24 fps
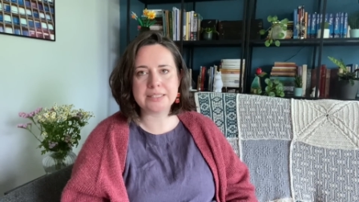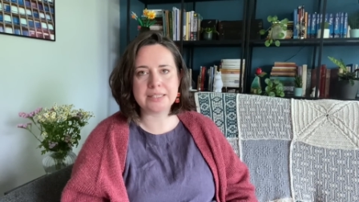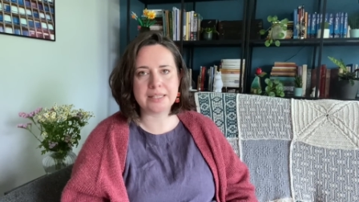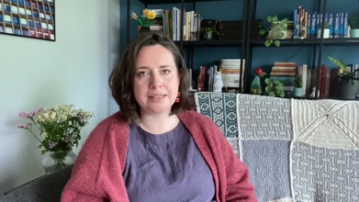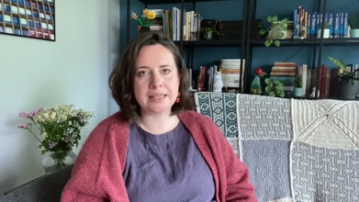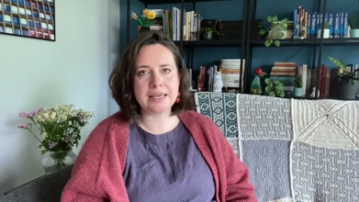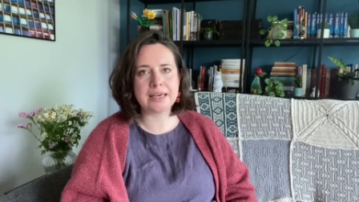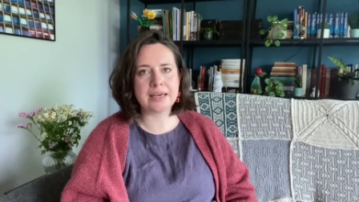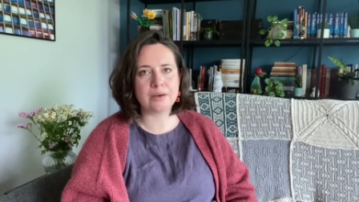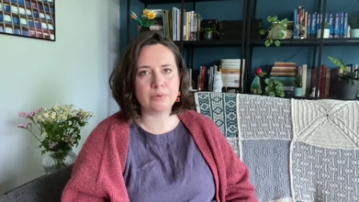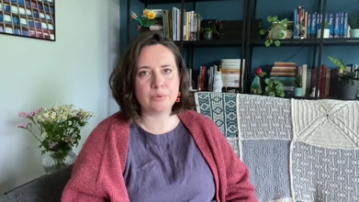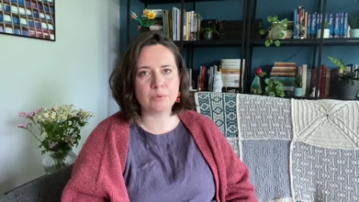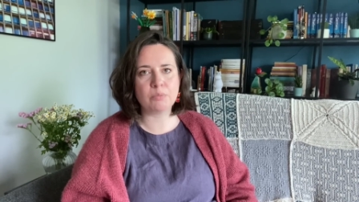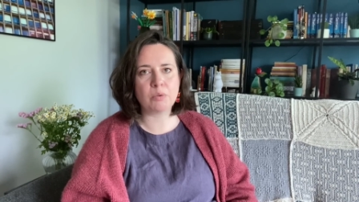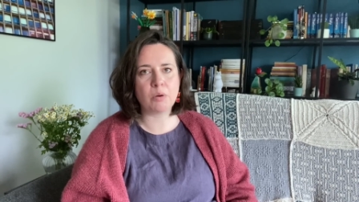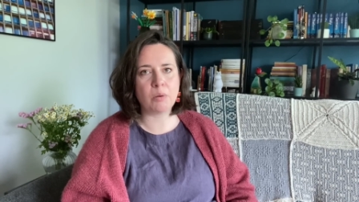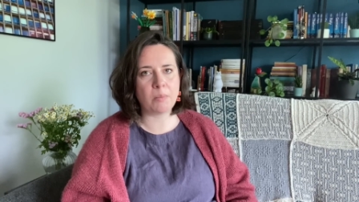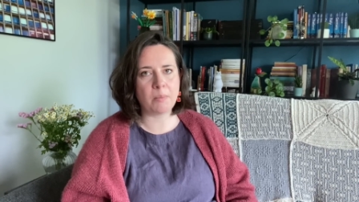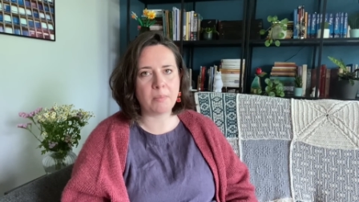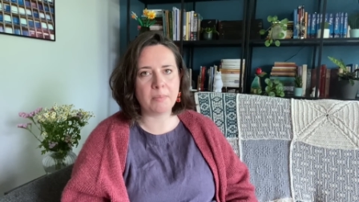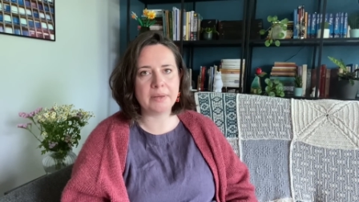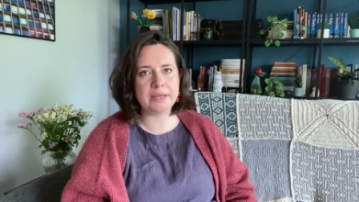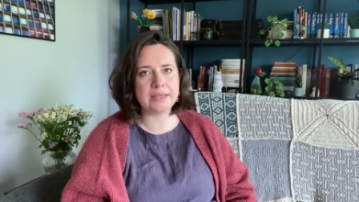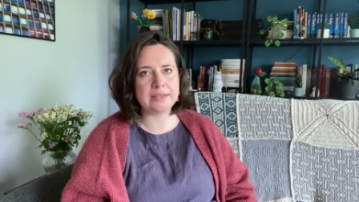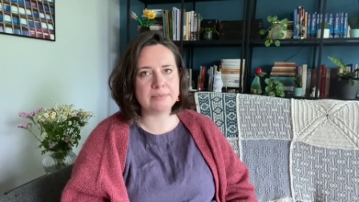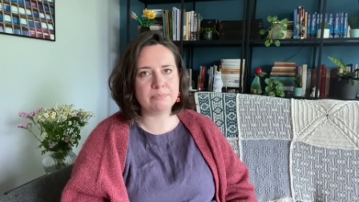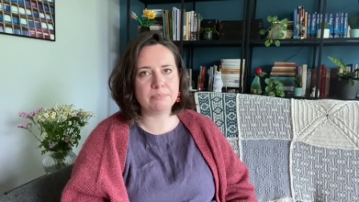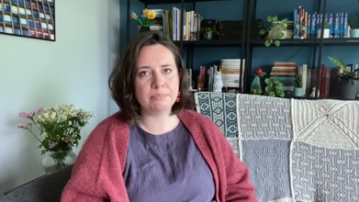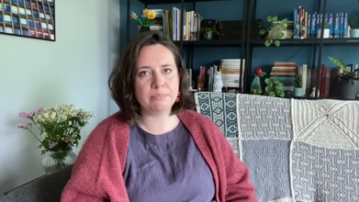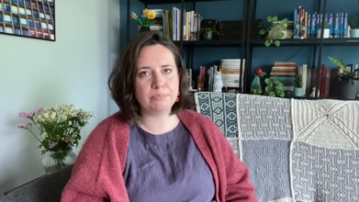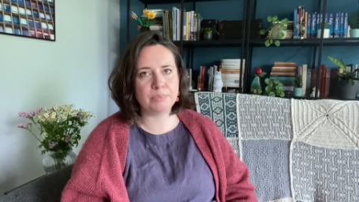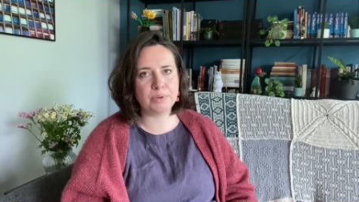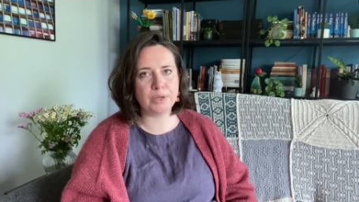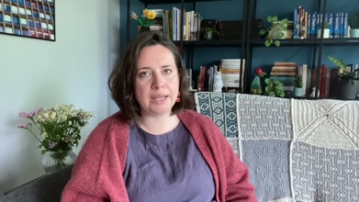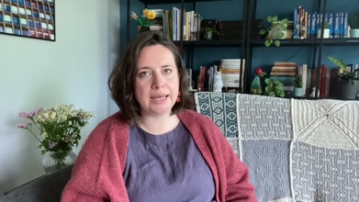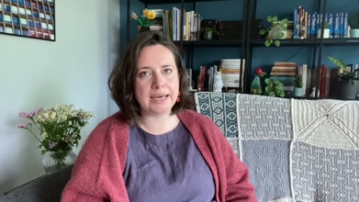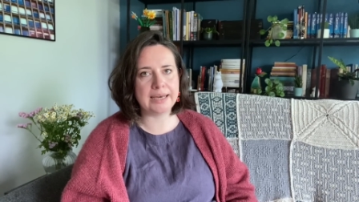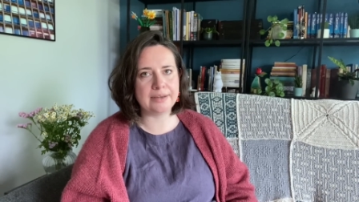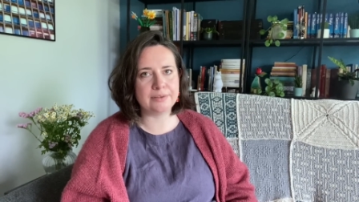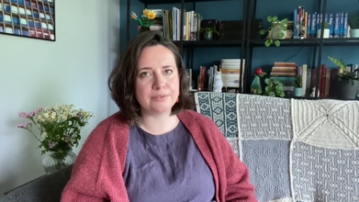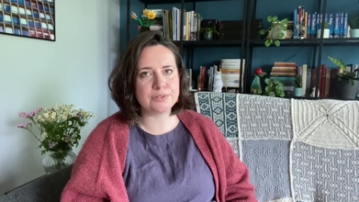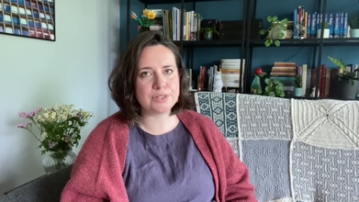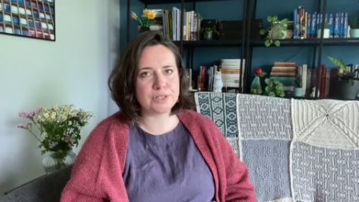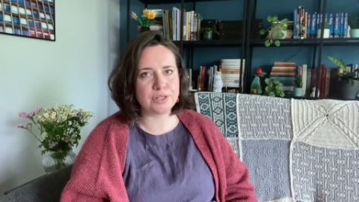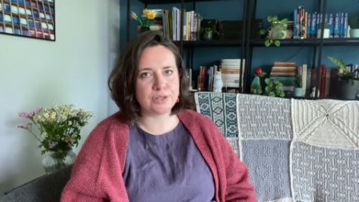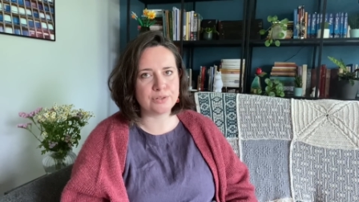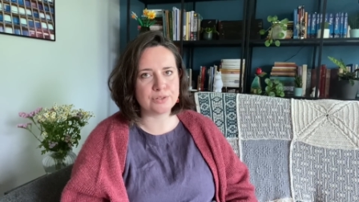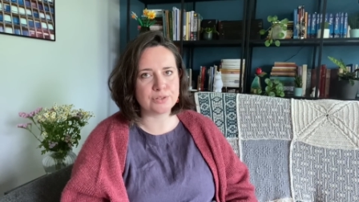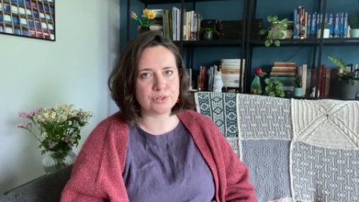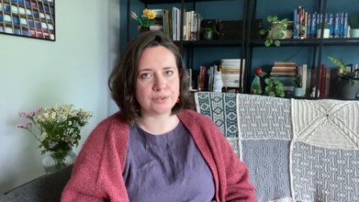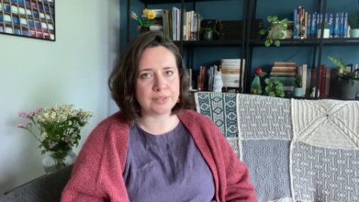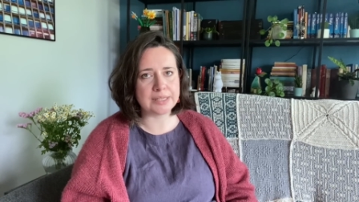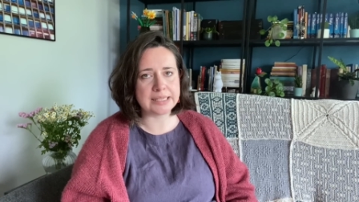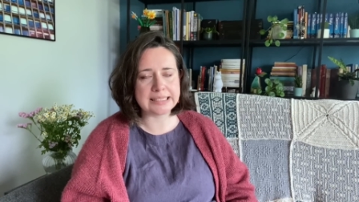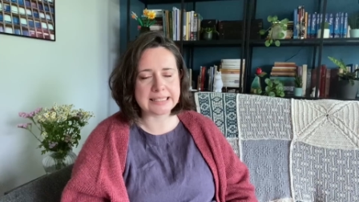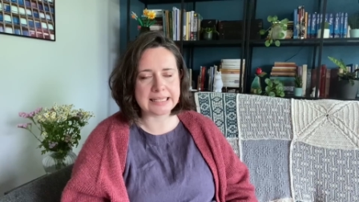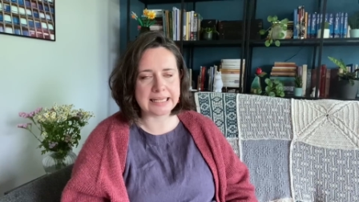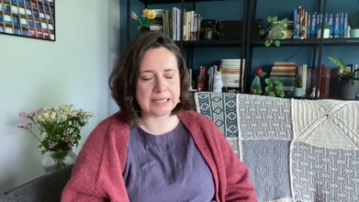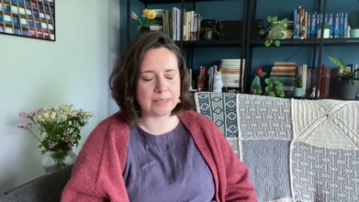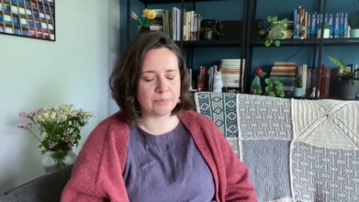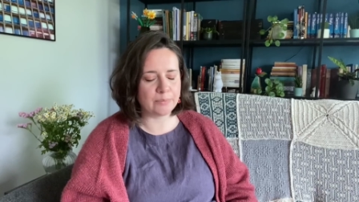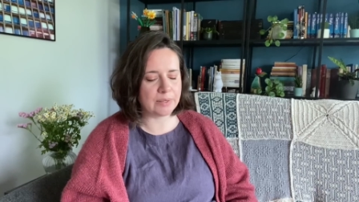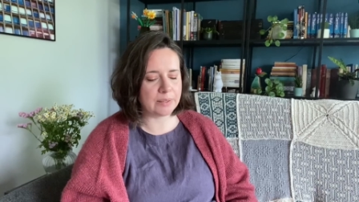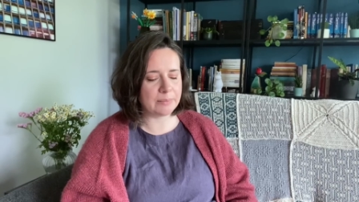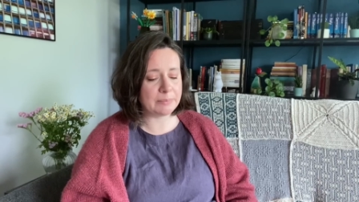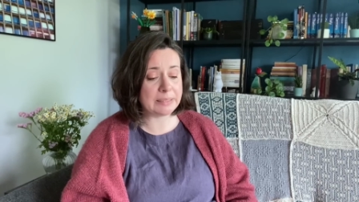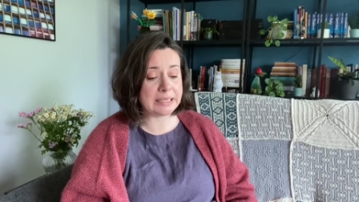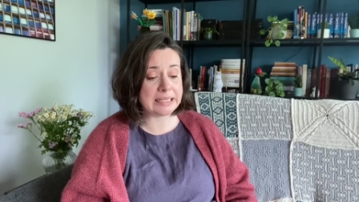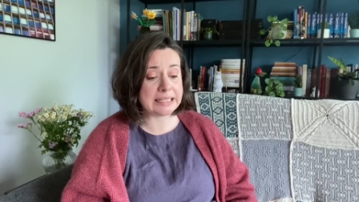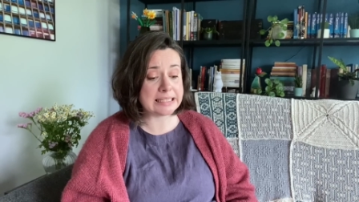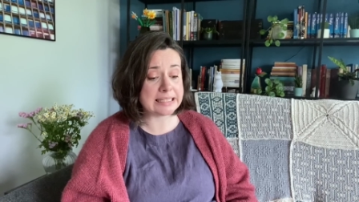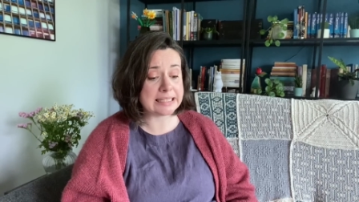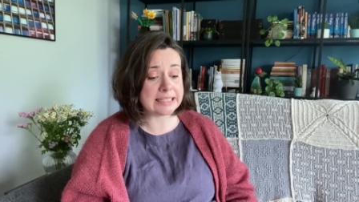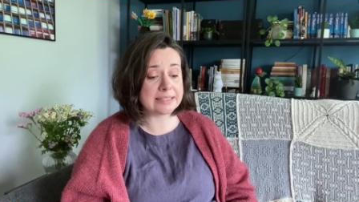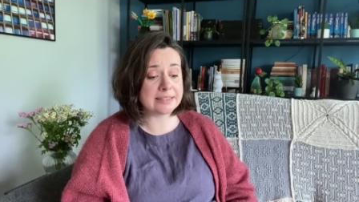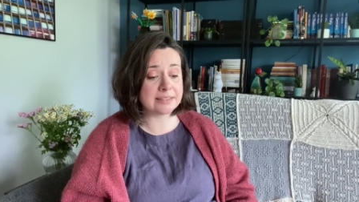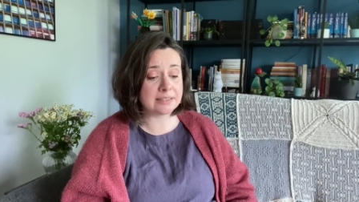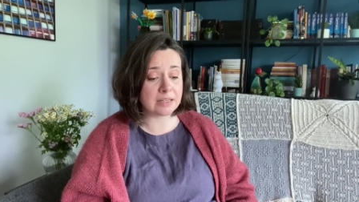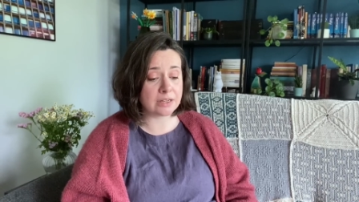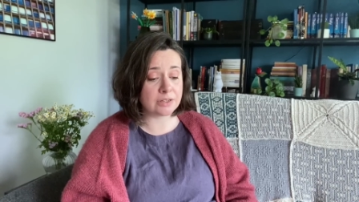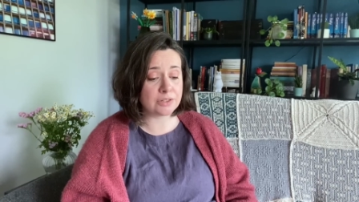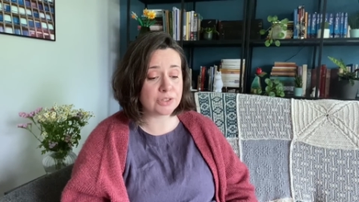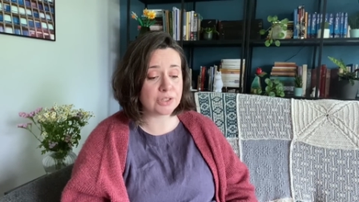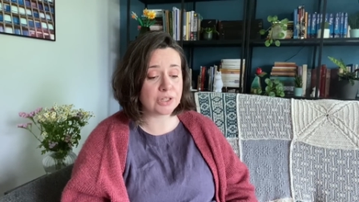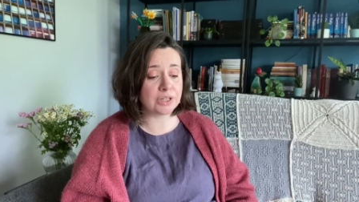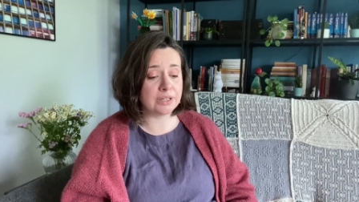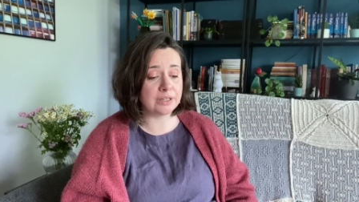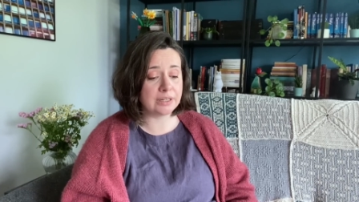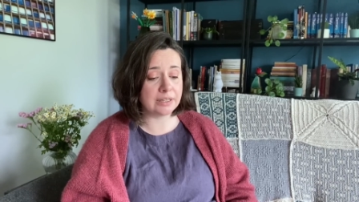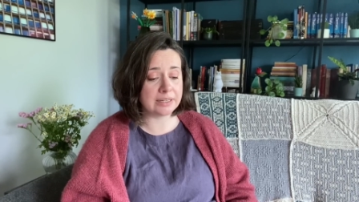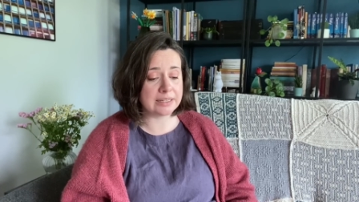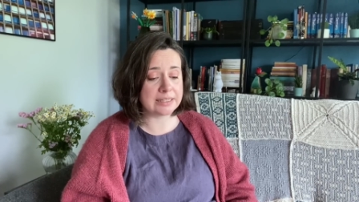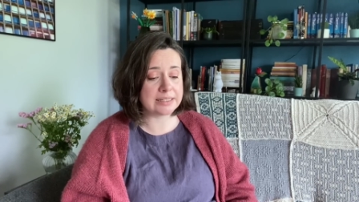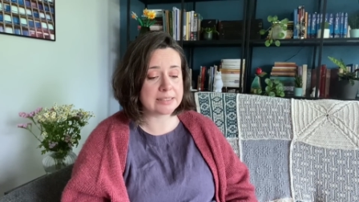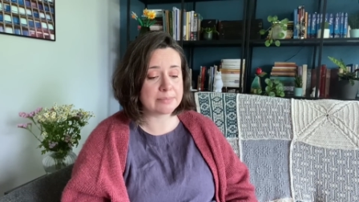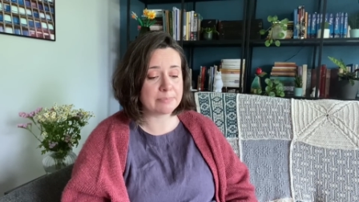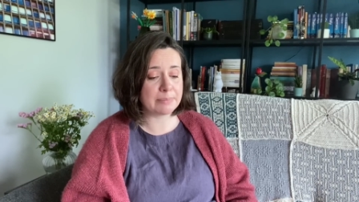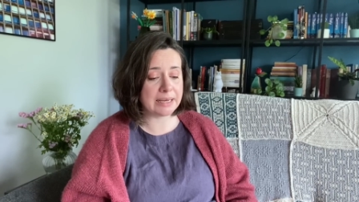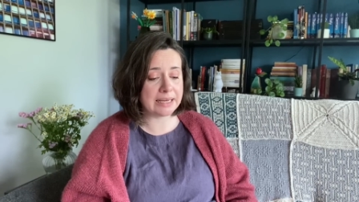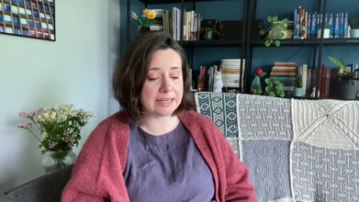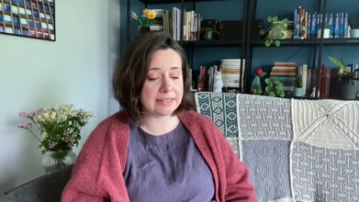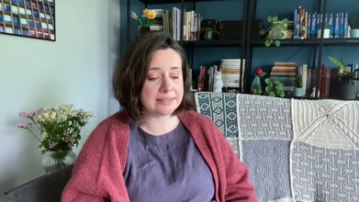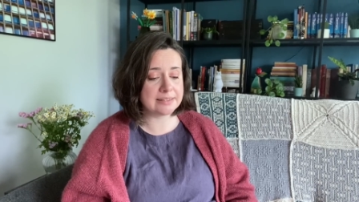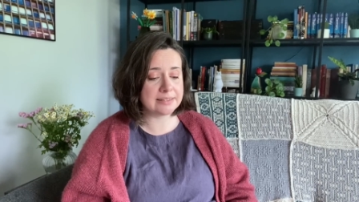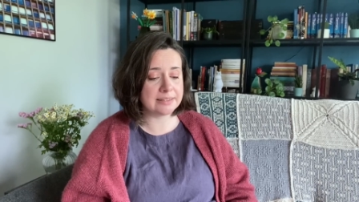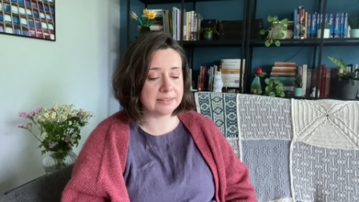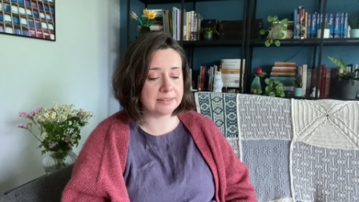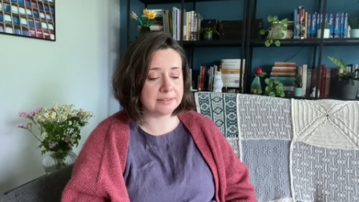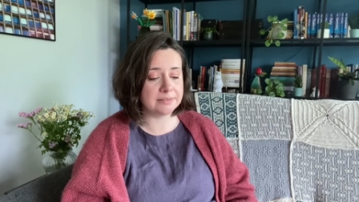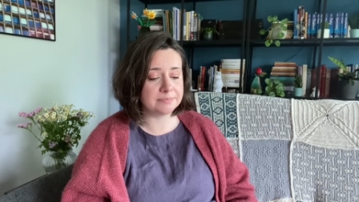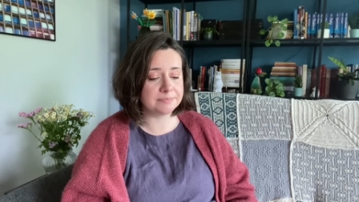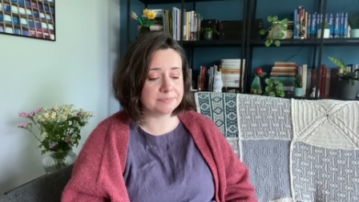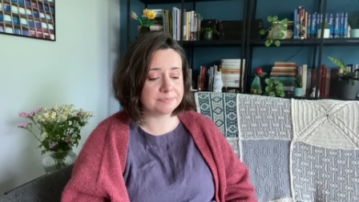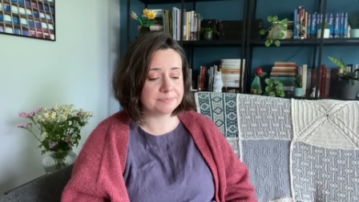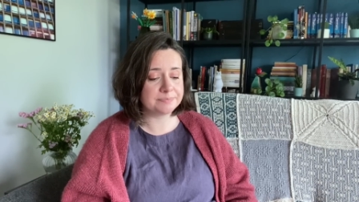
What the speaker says: I think I would probably pull it out to use on this anyway, because it's such a nice pattern.